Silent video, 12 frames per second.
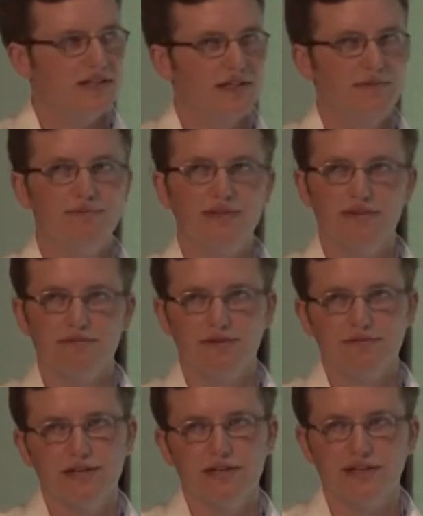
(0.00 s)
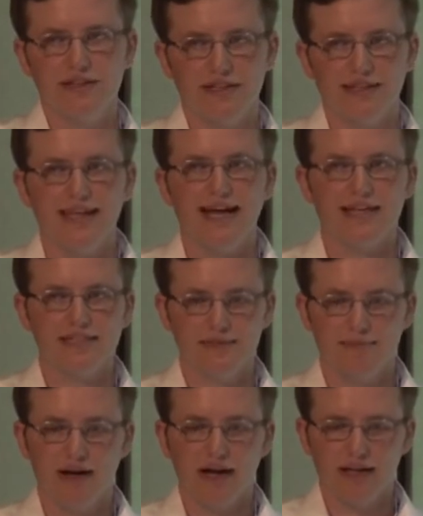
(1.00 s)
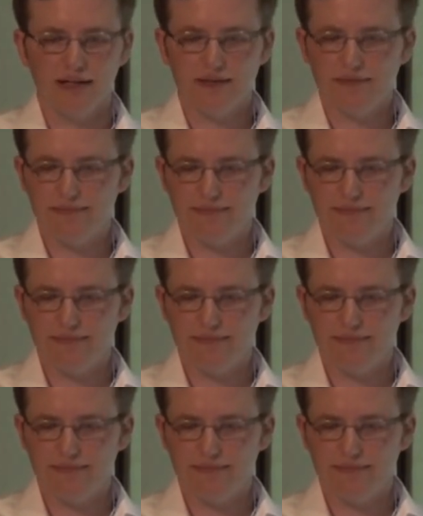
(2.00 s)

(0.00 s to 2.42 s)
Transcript: complete what we call the last mile.